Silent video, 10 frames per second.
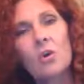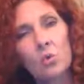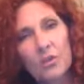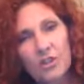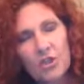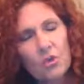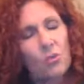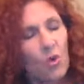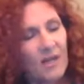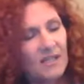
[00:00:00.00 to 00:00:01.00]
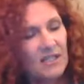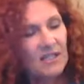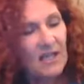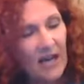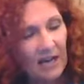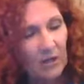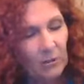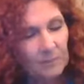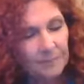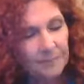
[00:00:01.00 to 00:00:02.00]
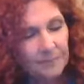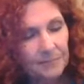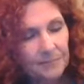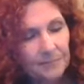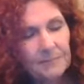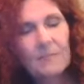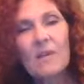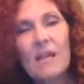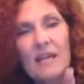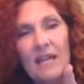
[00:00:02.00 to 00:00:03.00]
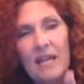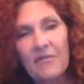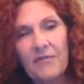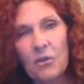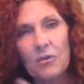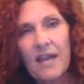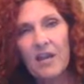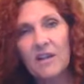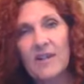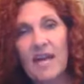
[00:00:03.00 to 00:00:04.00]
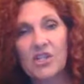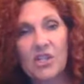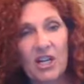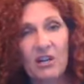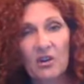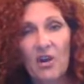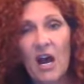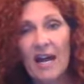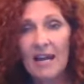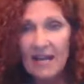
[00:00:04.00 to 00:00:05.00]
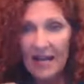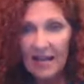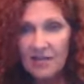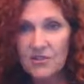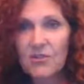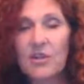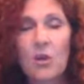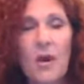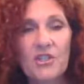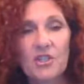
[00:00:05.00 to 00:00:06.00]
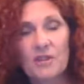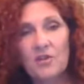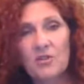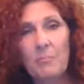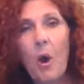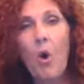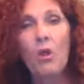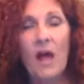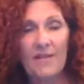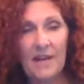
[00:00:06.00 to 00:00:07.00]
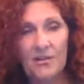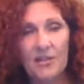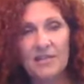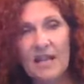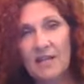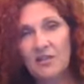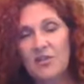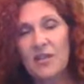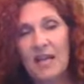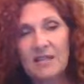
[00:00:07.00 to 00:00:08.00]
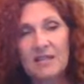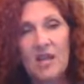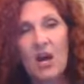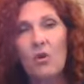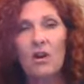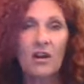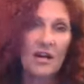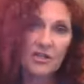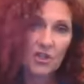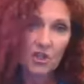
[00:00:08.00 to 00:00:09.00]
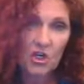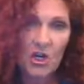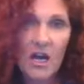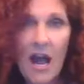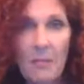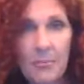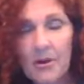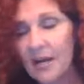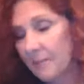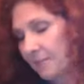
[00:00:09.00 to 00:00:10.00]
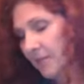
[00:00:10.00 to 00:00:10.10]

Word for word: Would you want to know if you carried that gene or not? Answer the question. There's a poll on there. Just answer yes, no, or unsure. I put